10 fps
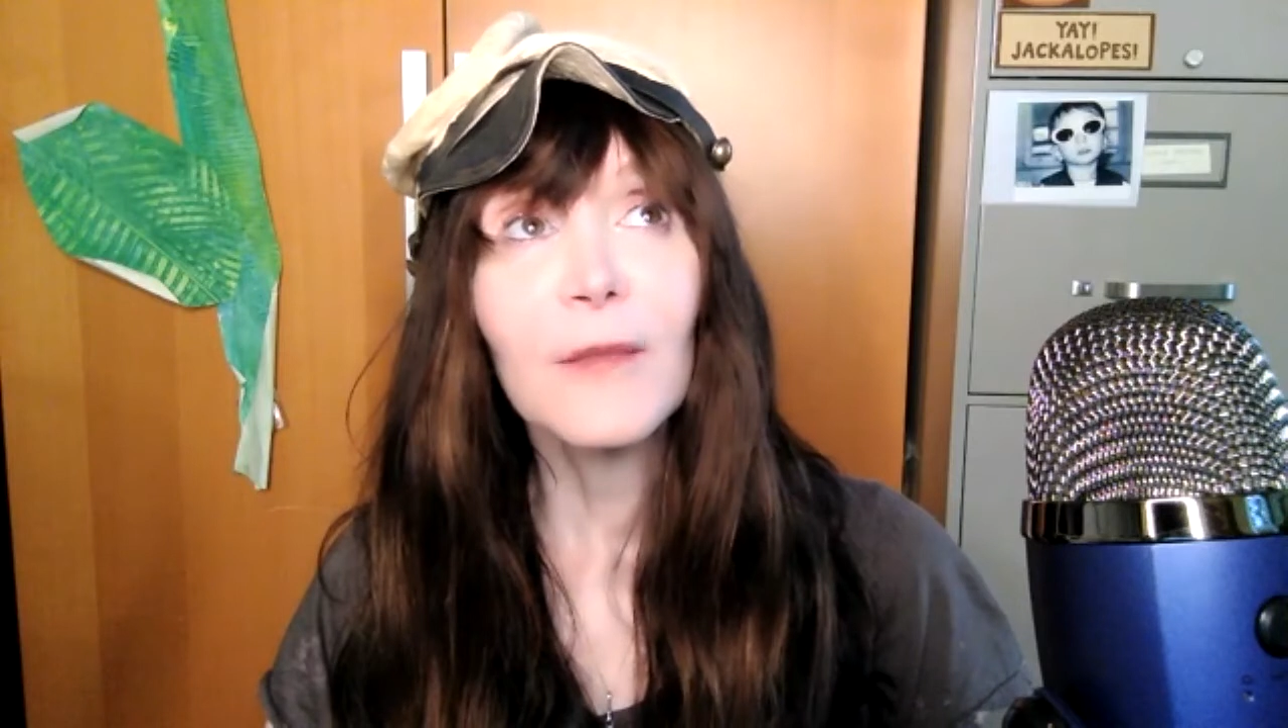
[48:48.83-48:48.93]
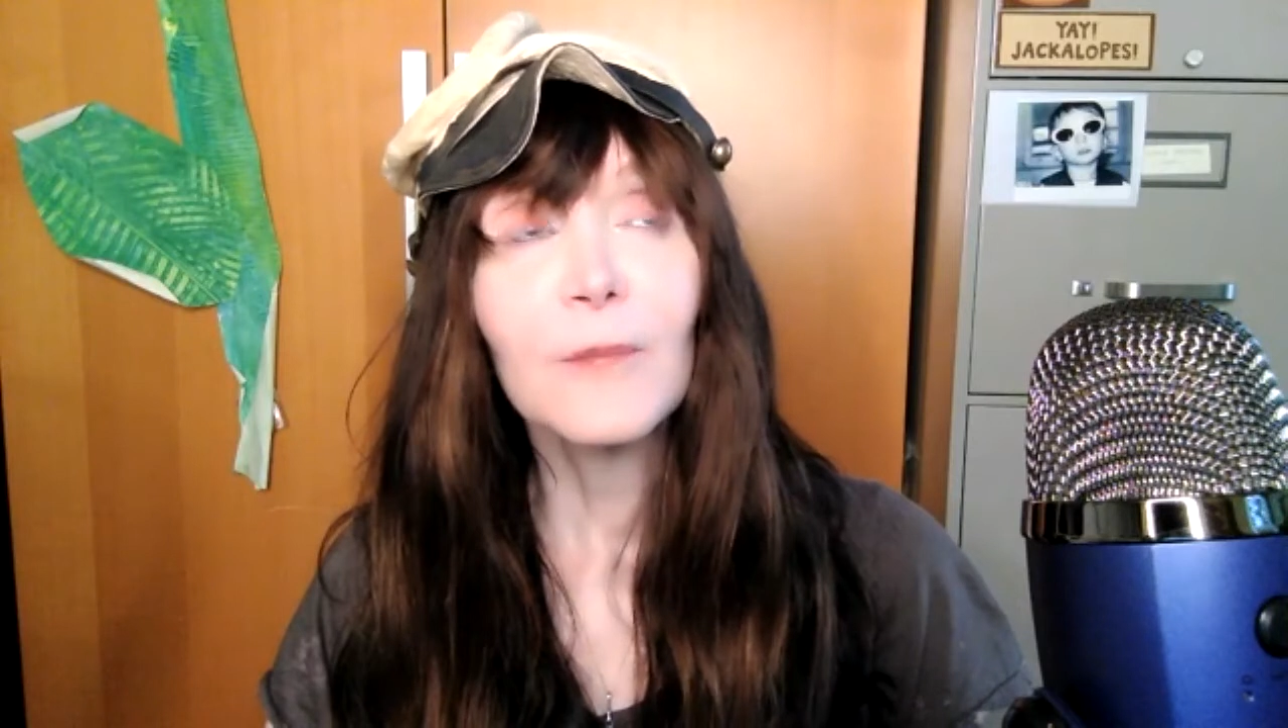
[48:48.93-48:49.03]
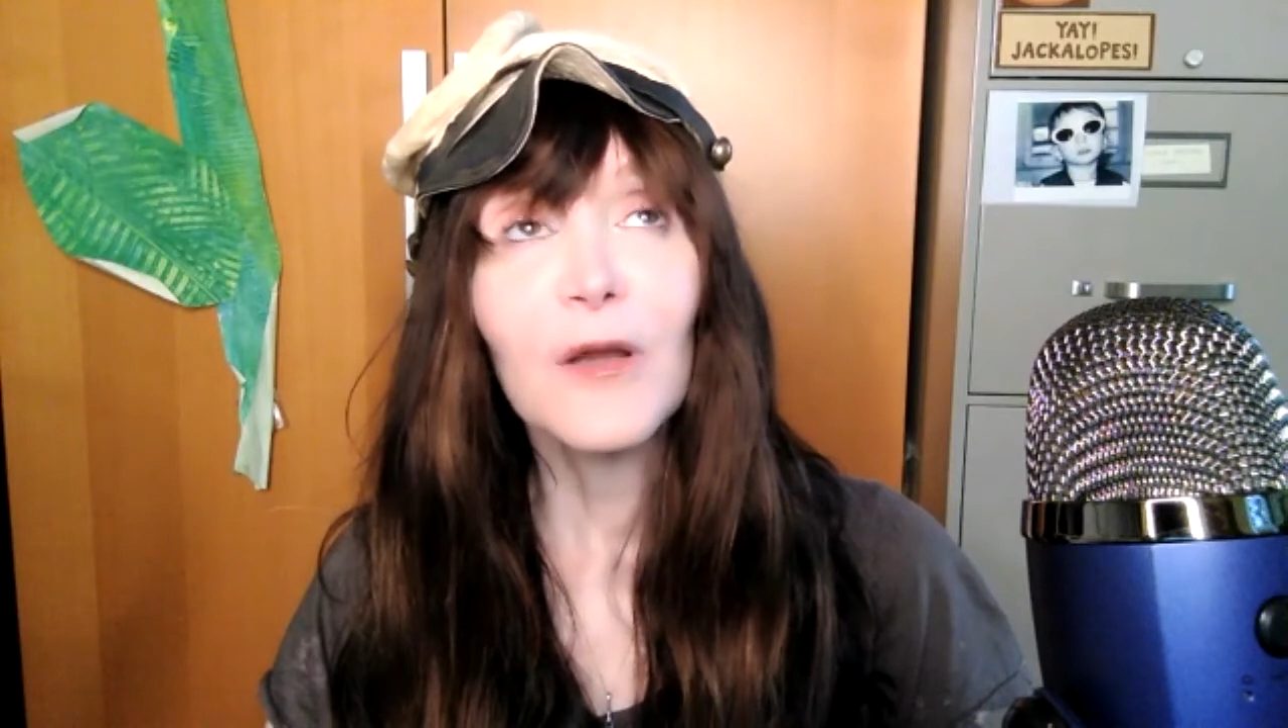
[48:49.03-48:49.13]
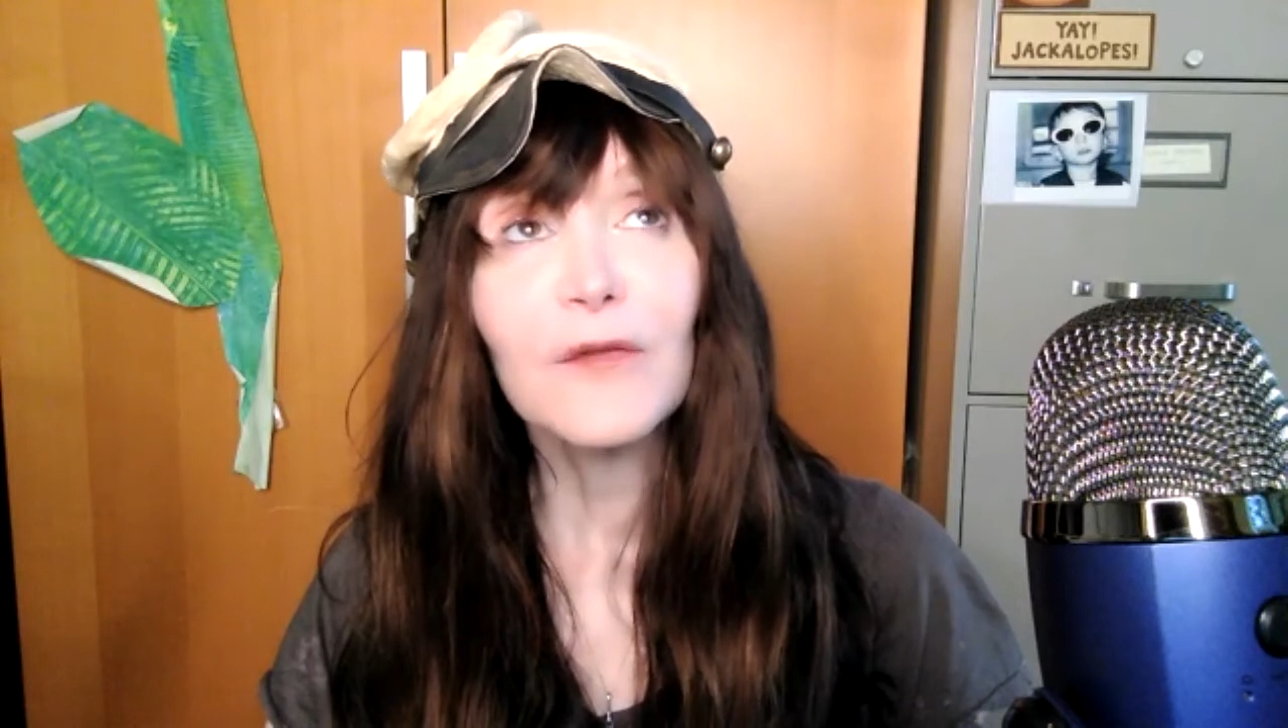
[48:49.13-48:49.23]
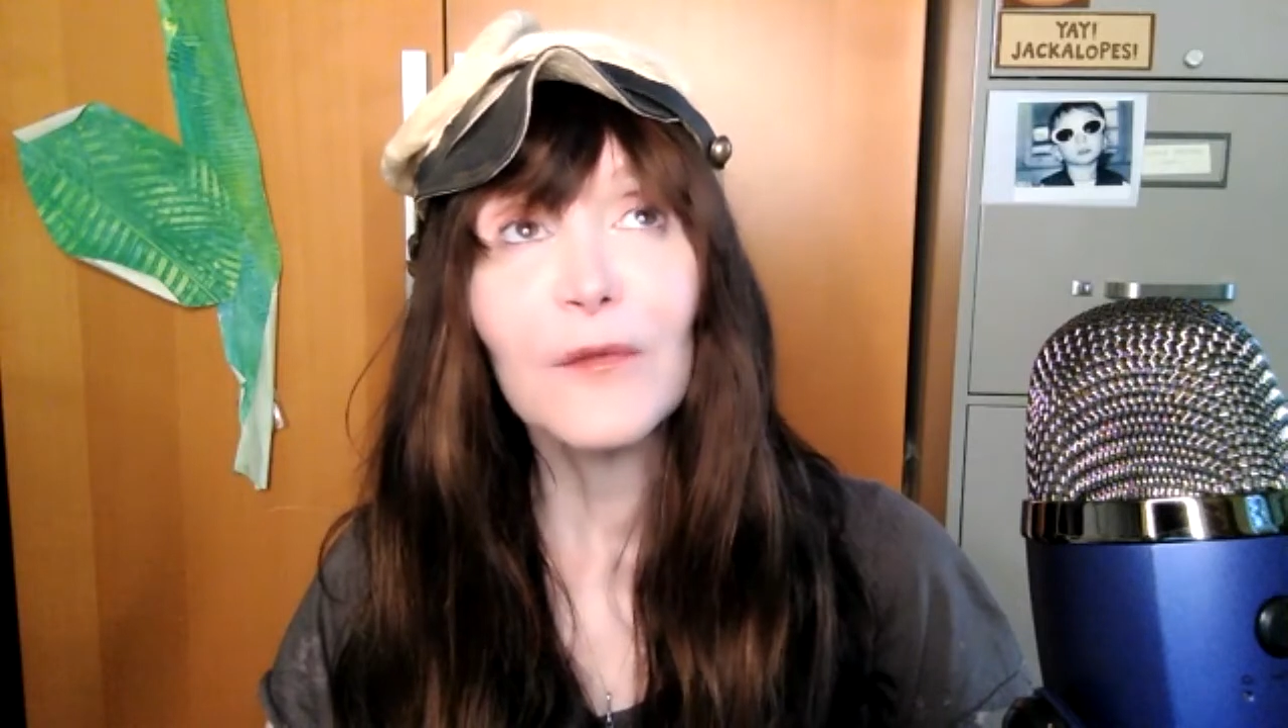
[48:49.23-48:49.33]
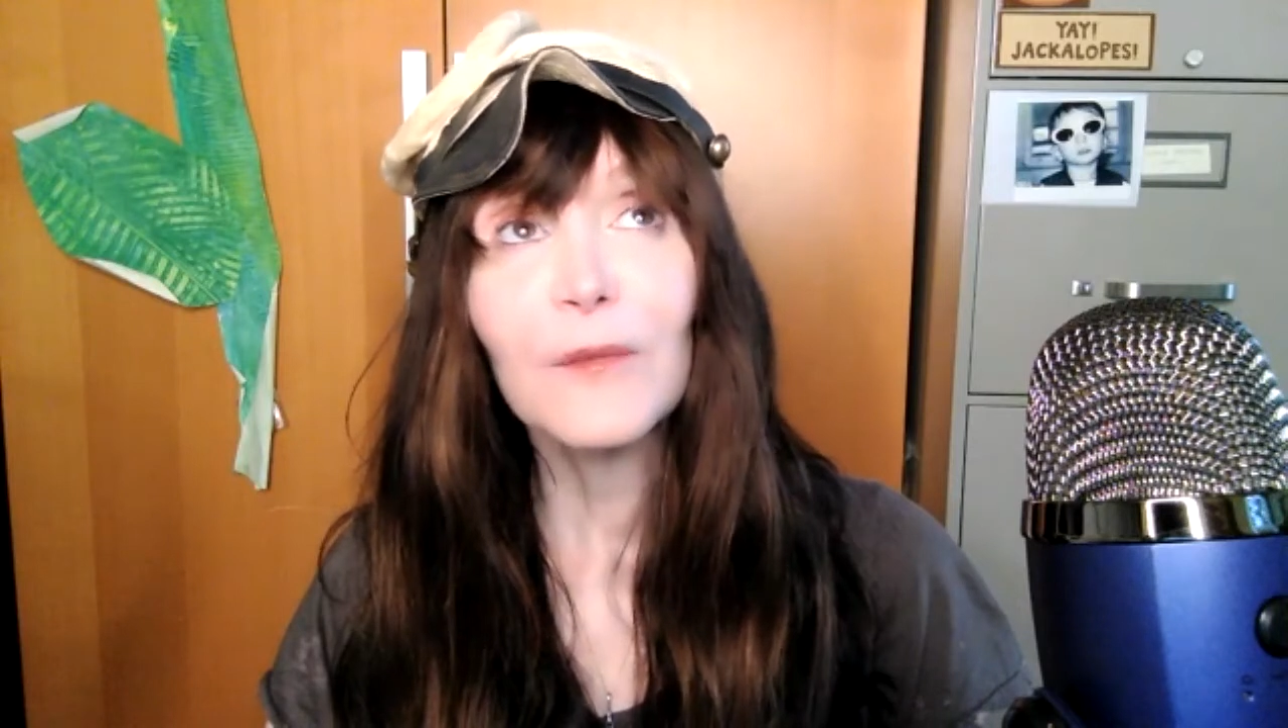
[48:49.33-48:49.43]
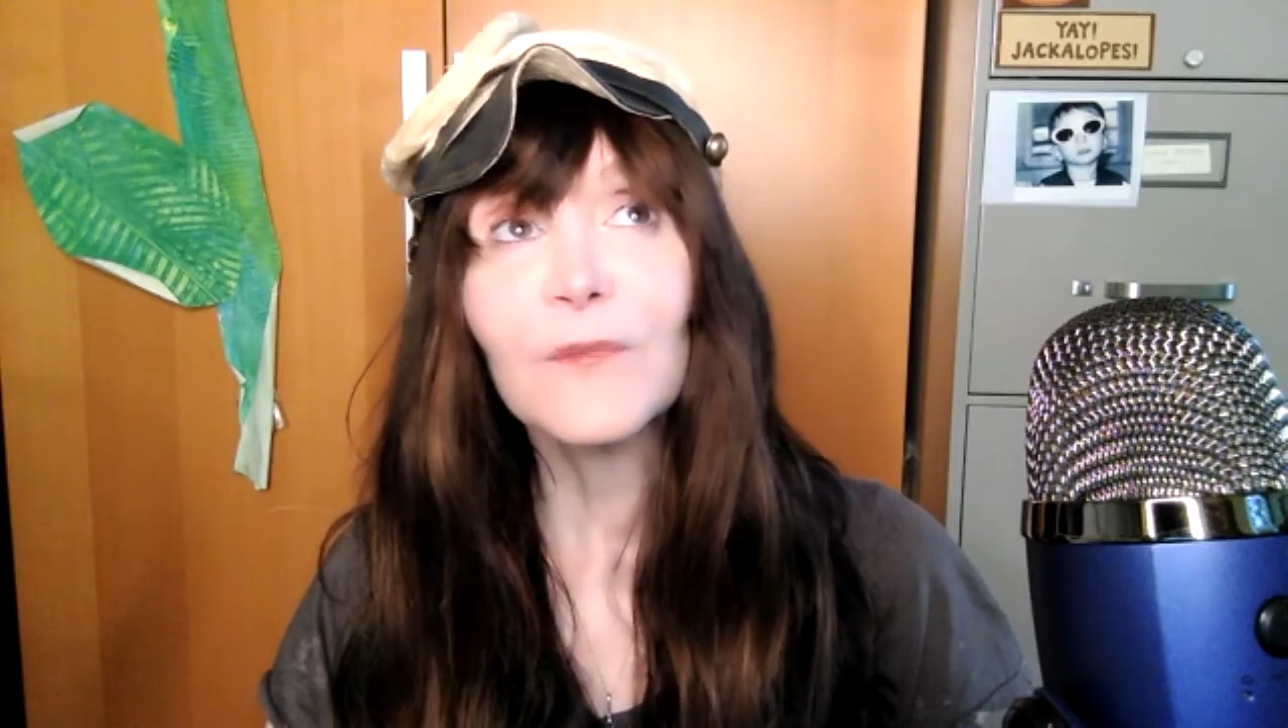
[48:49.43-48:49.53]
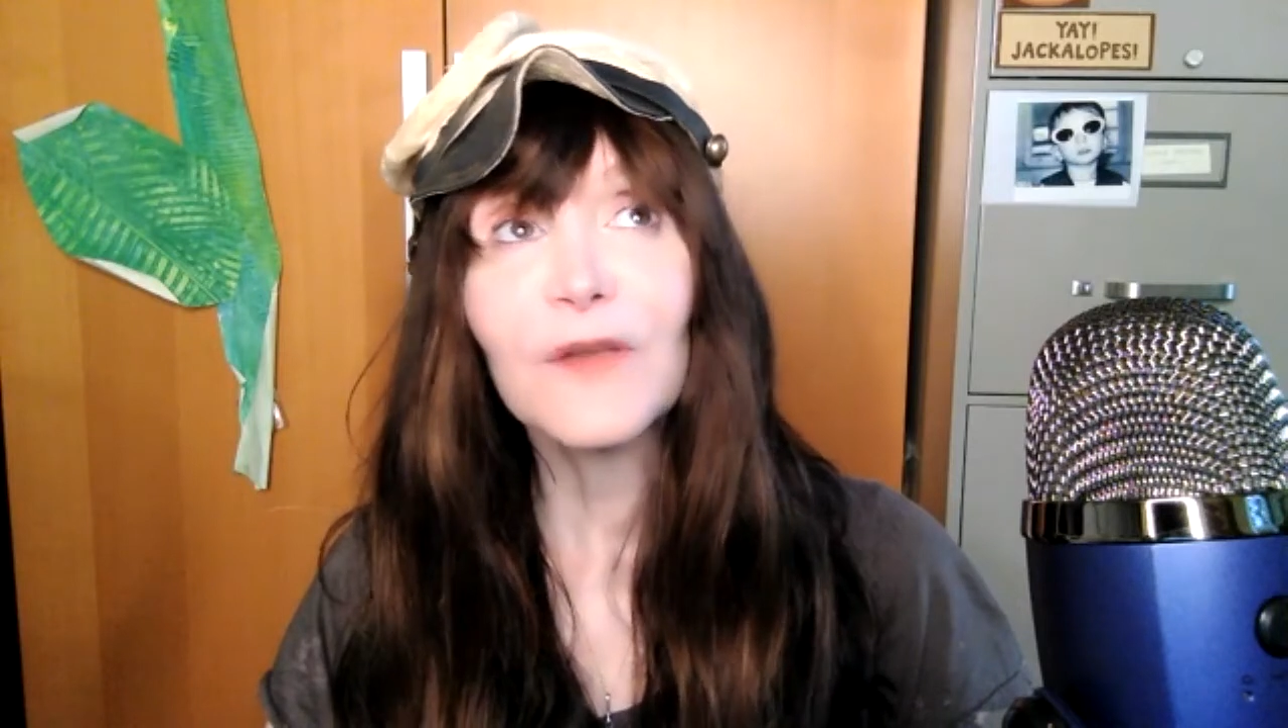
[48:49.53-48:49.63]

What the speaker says: mushrooms